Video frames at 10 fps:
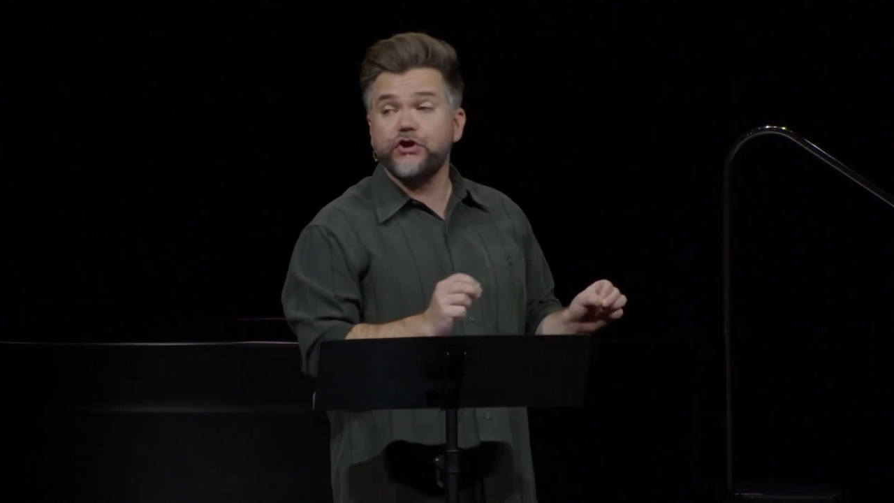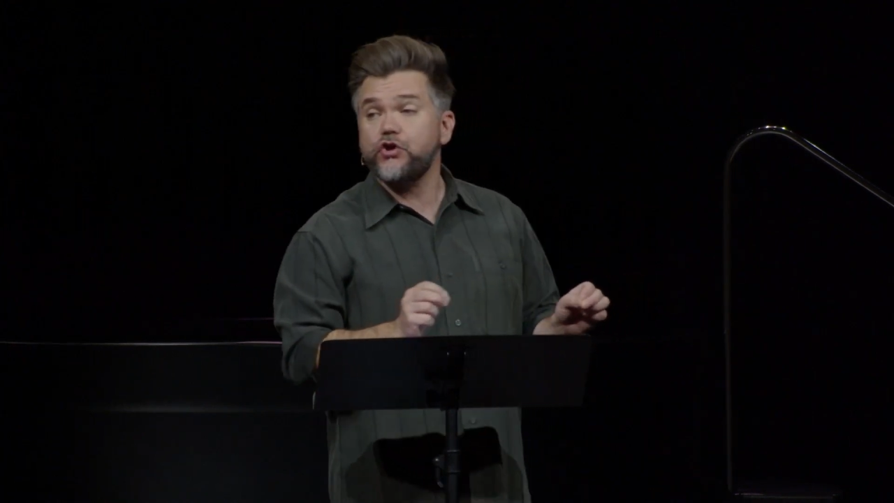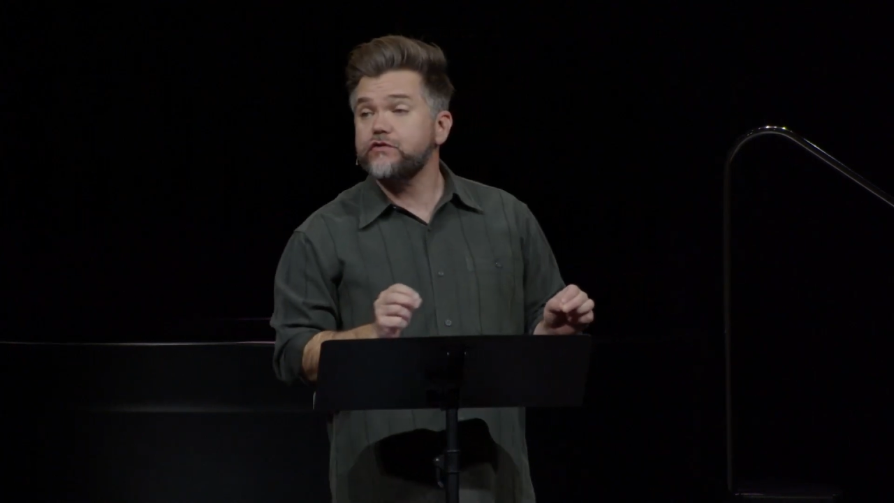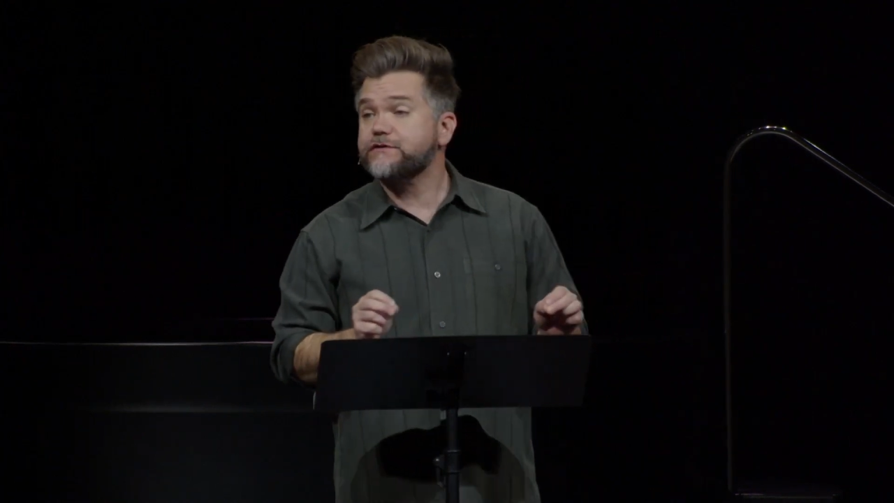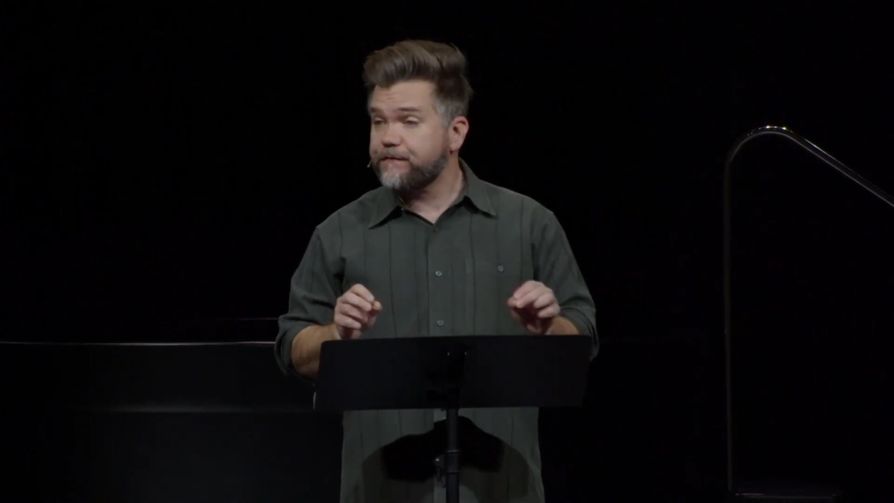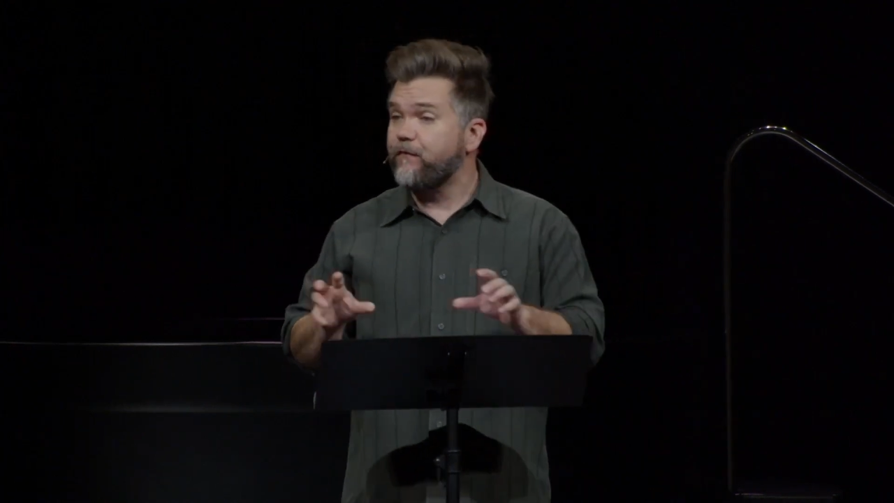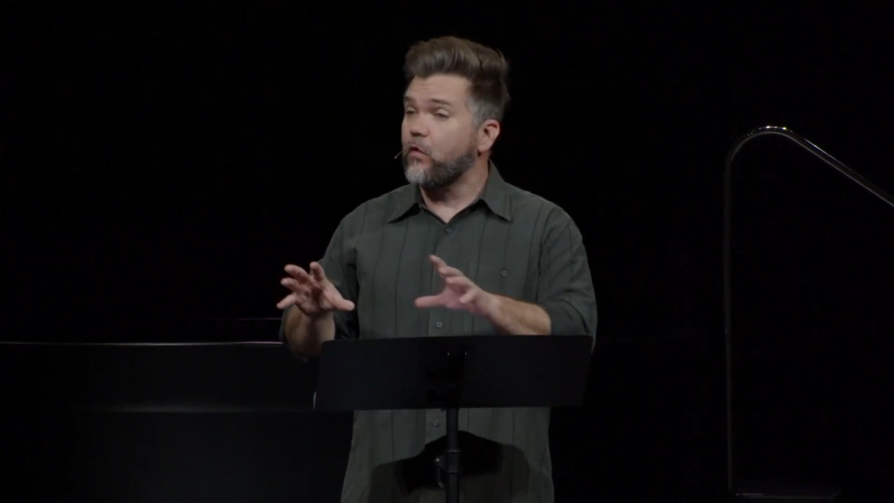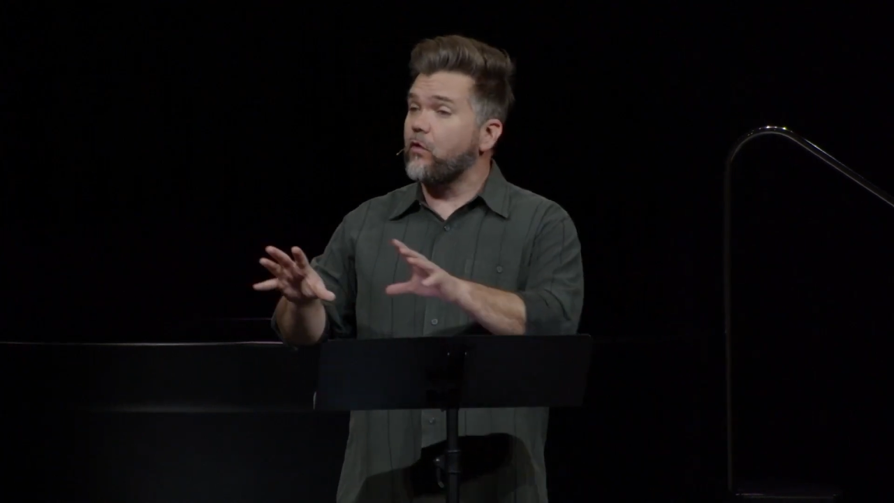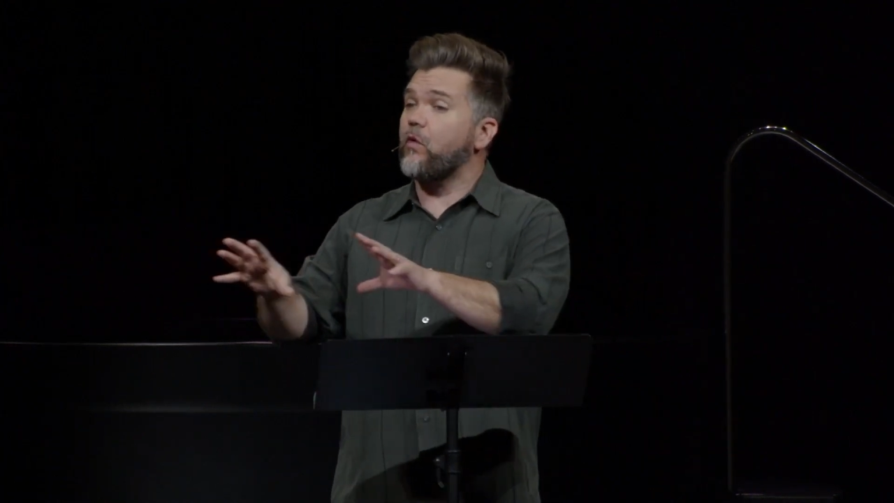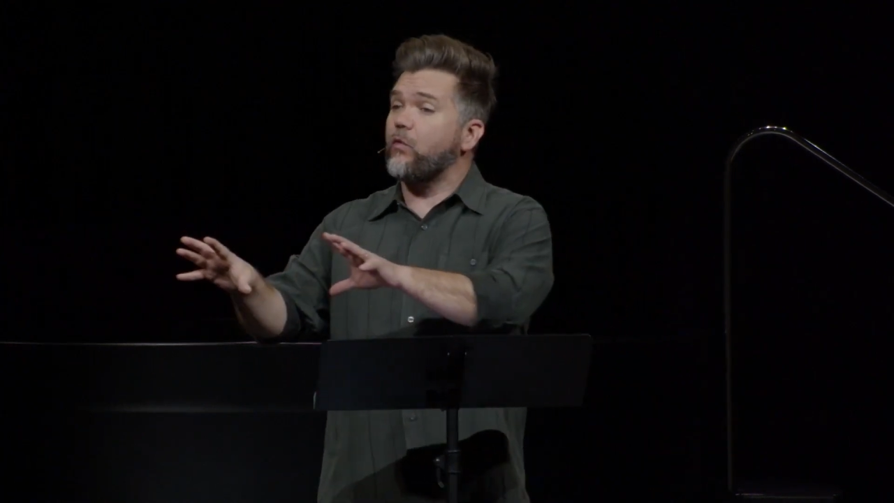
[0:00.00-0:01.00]
used
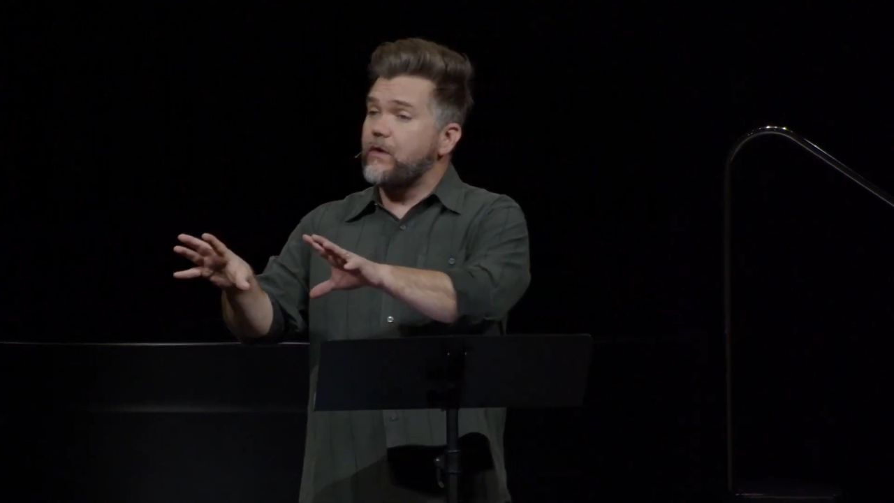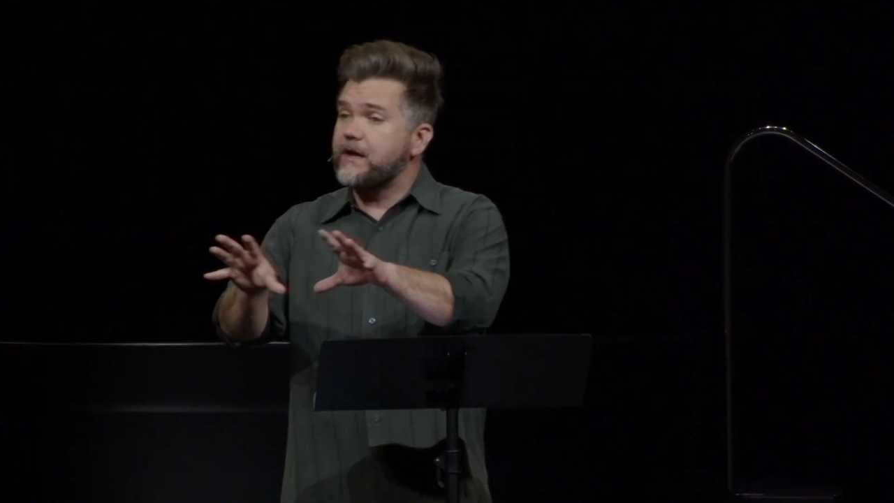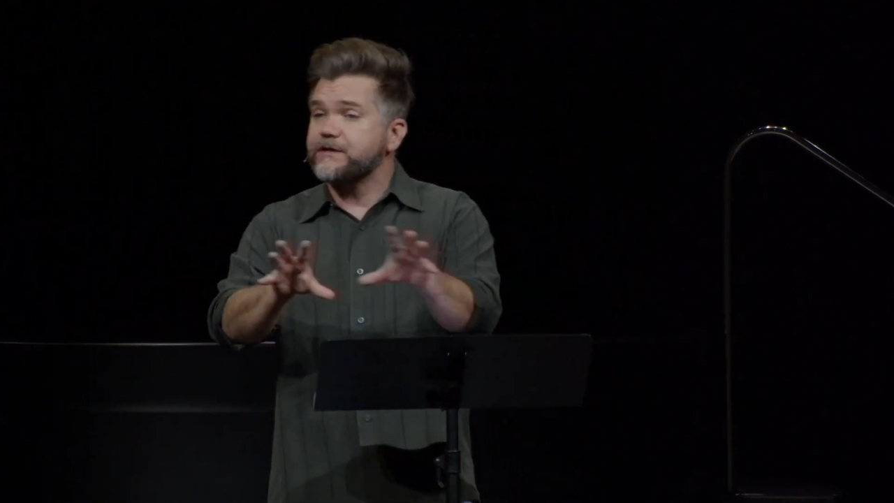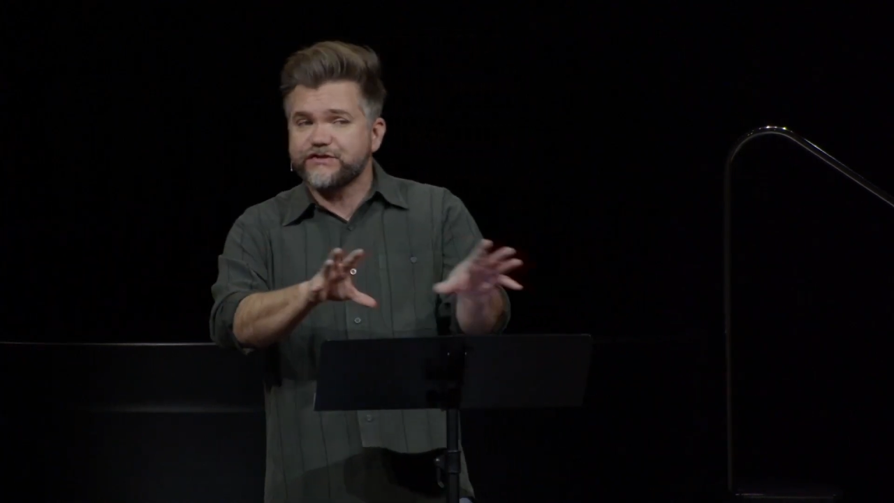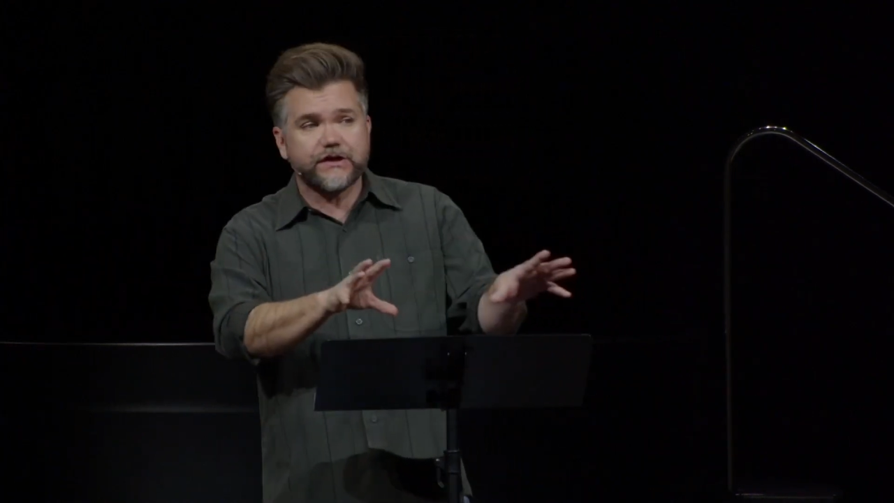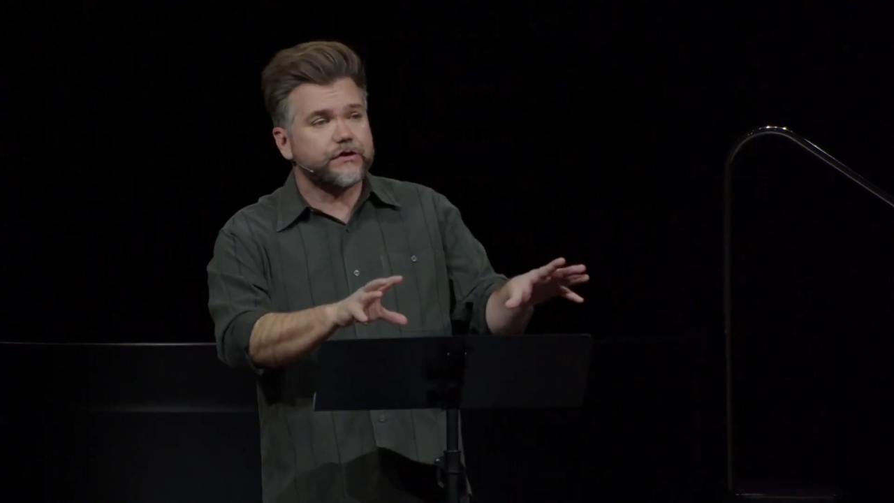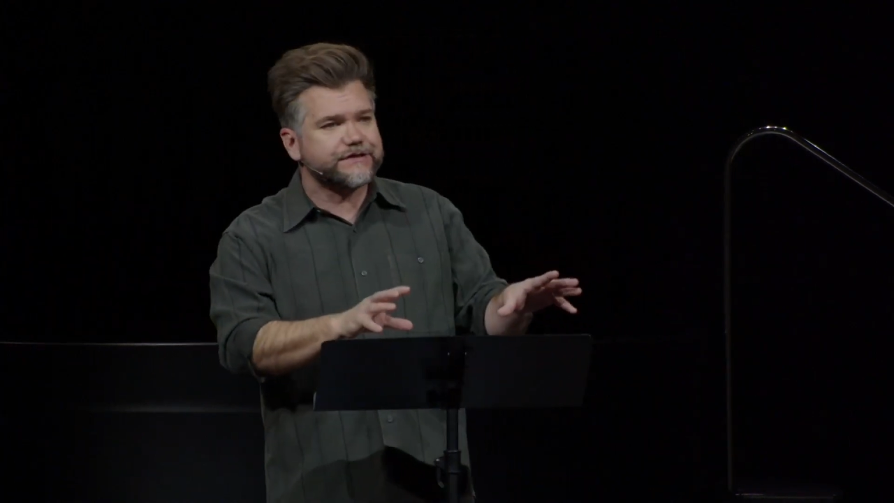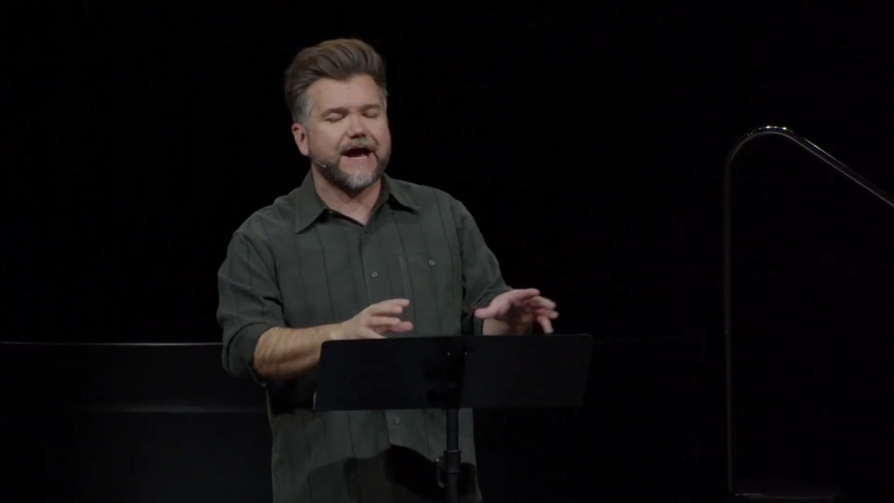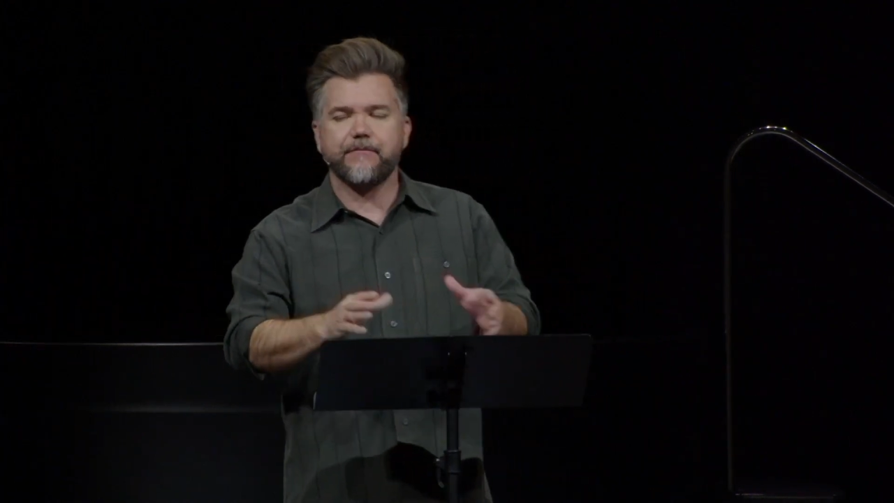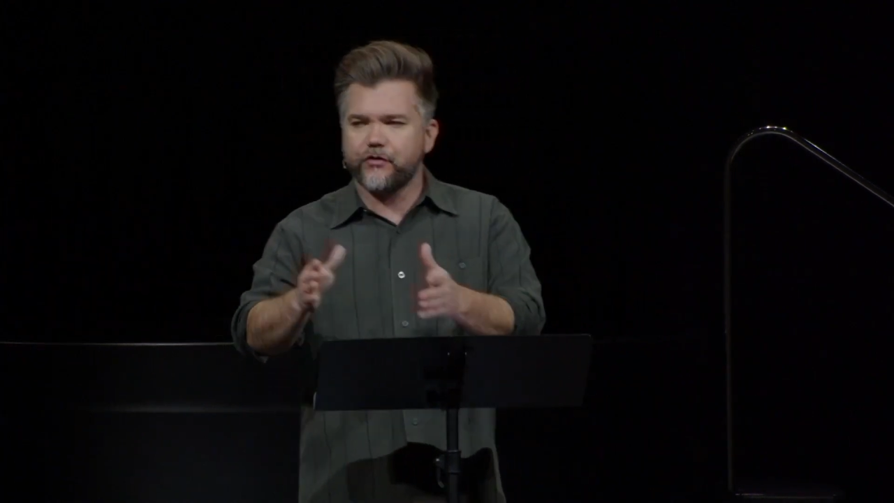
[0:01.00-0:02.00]
for what we consider time,